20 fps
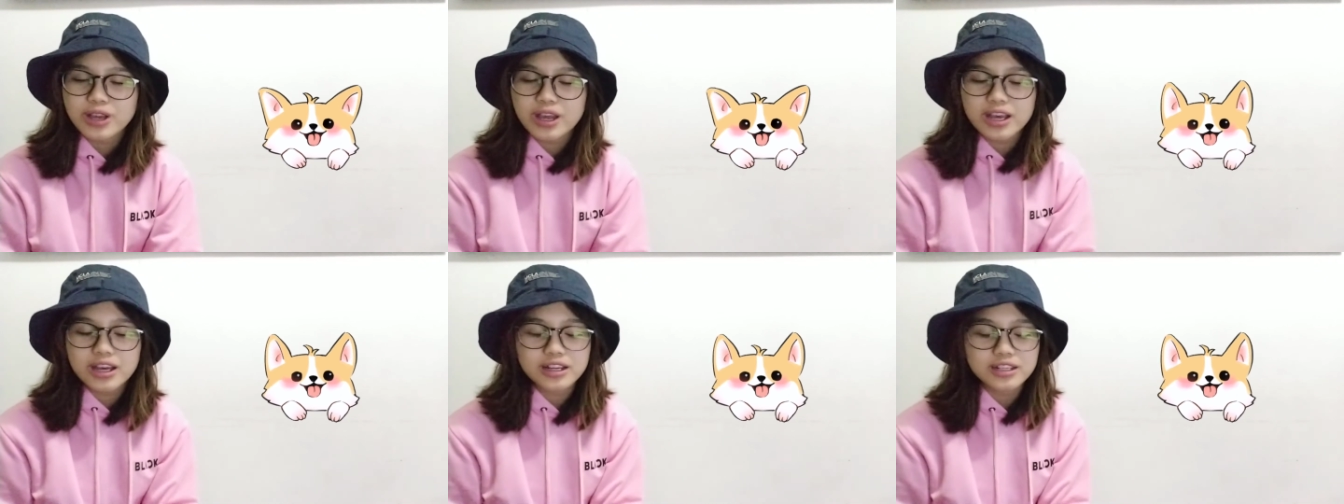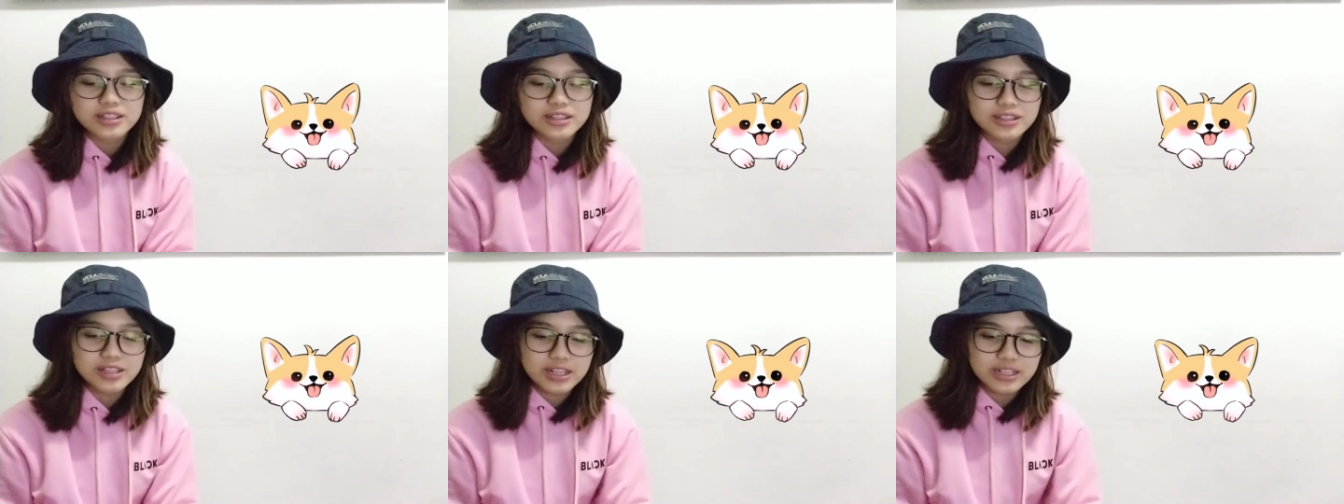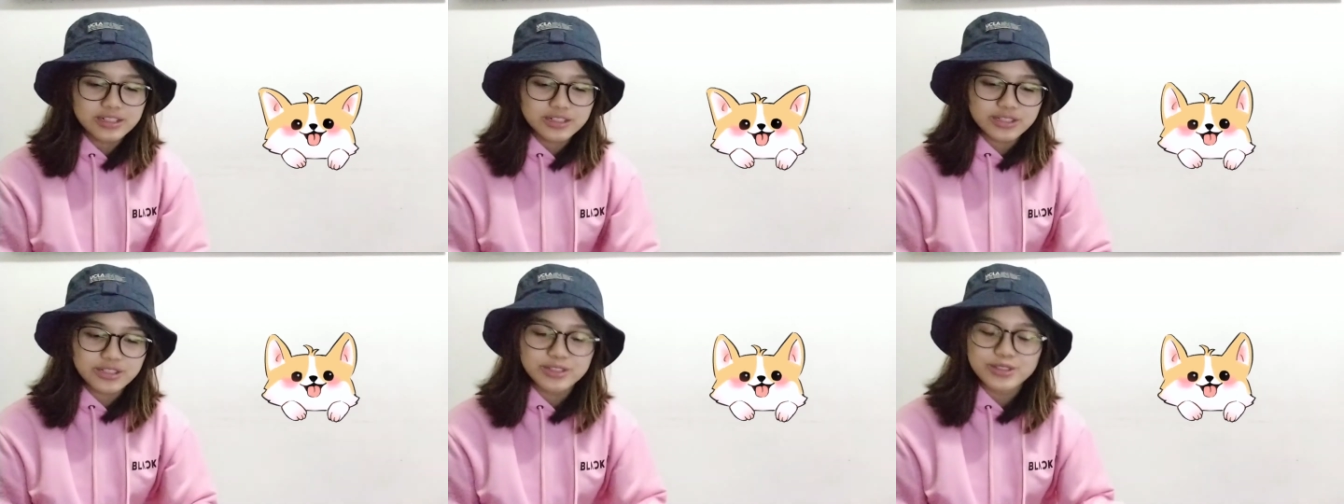And
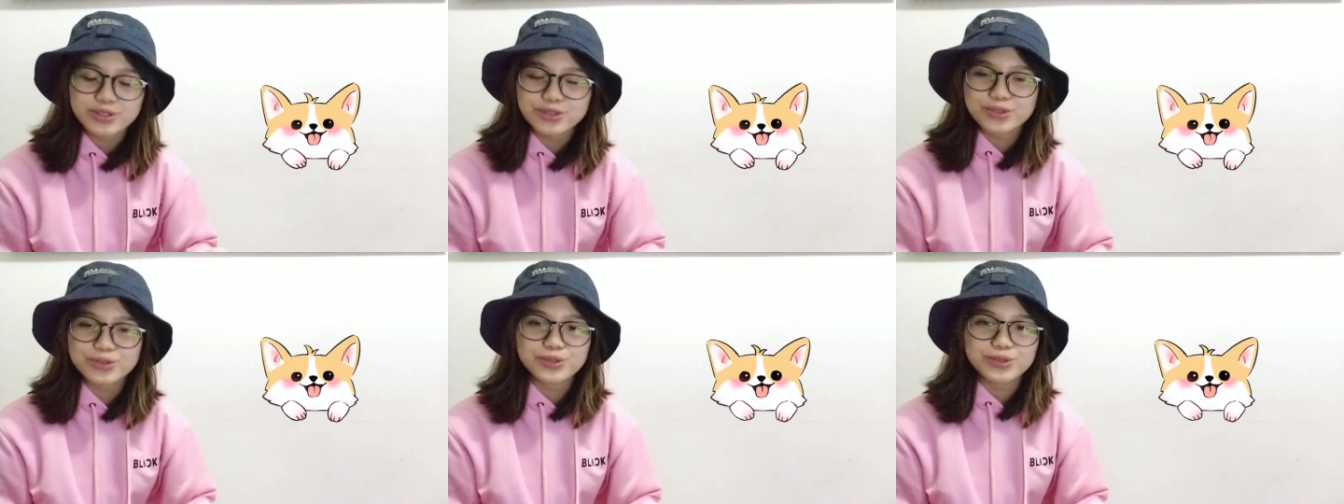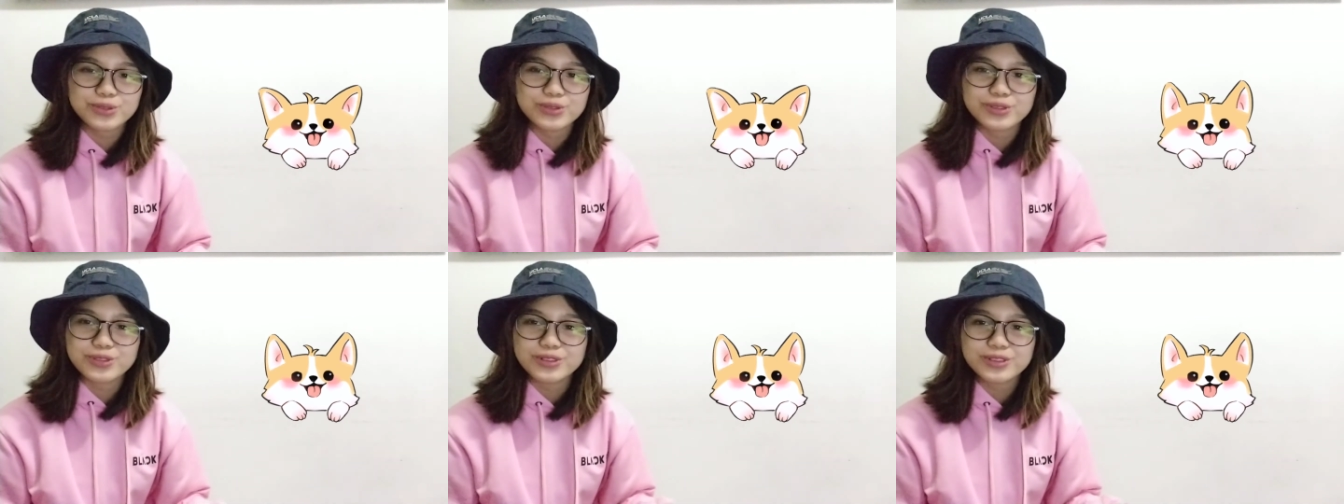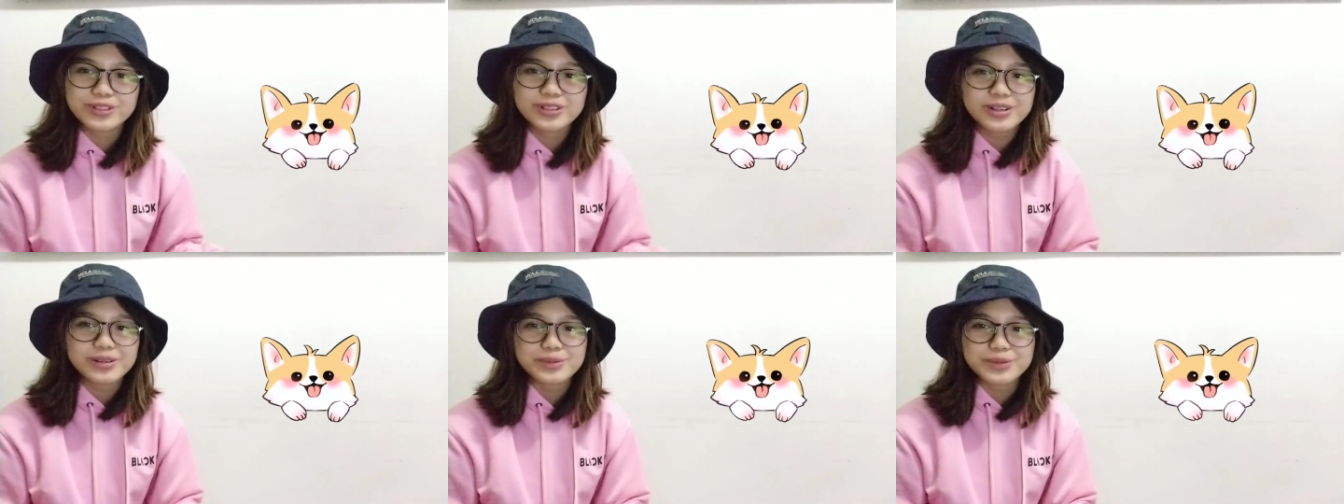that is just so
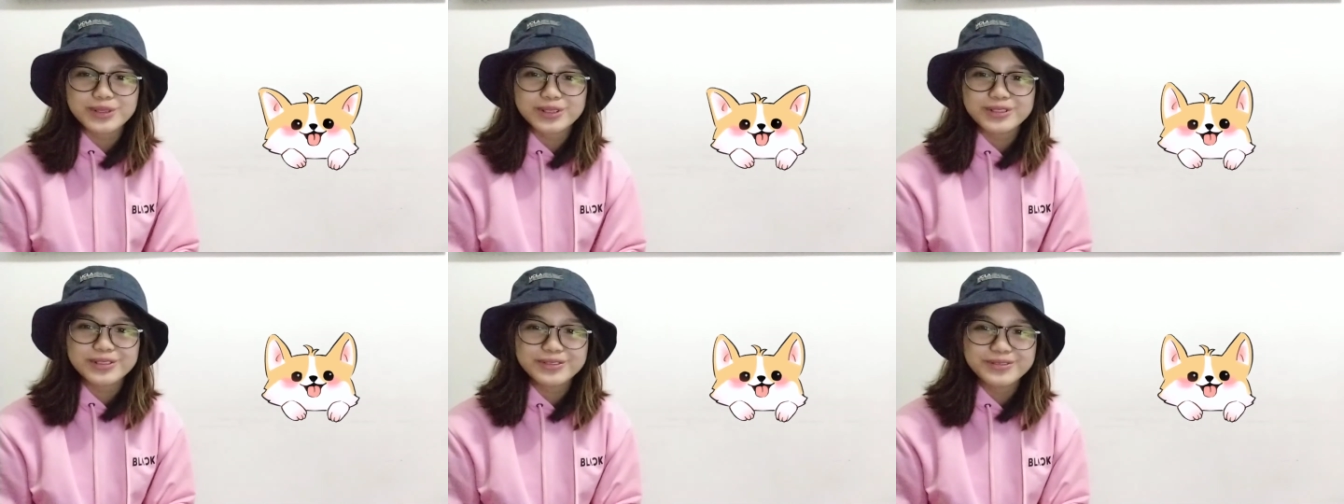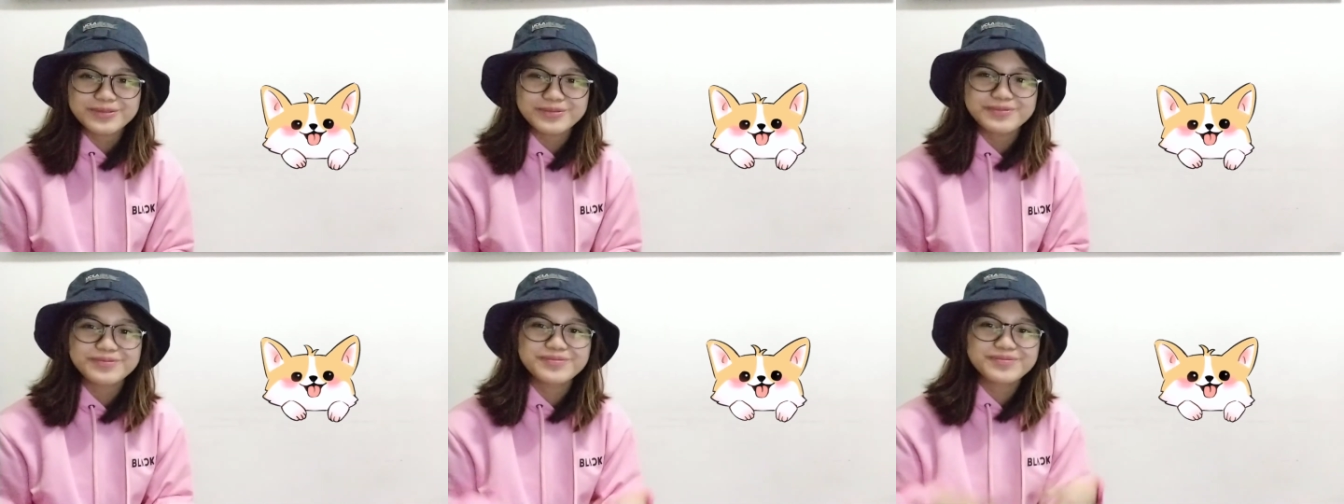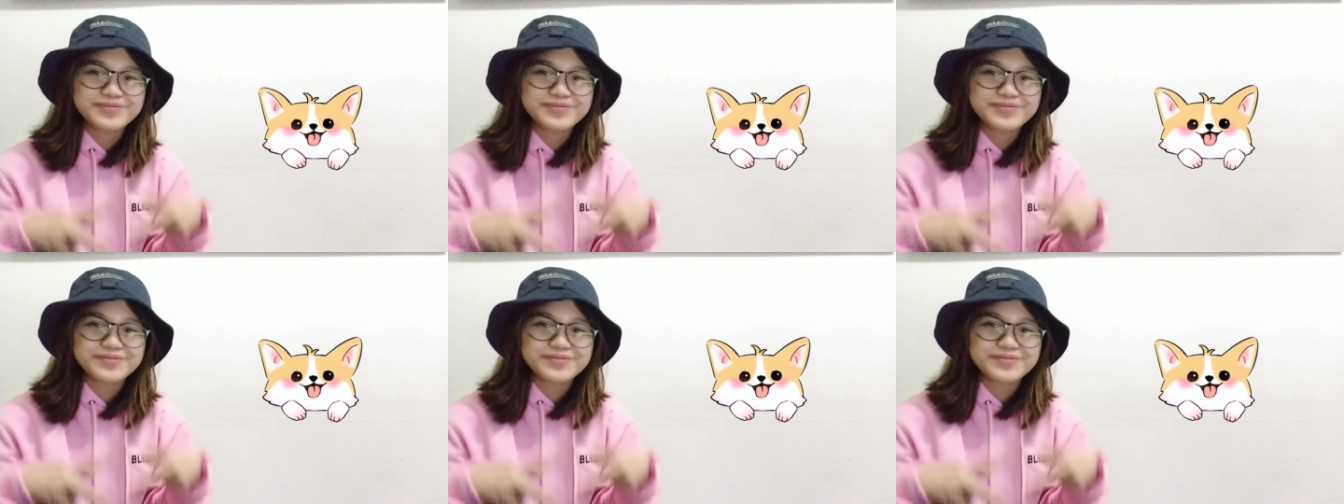cool. Come on.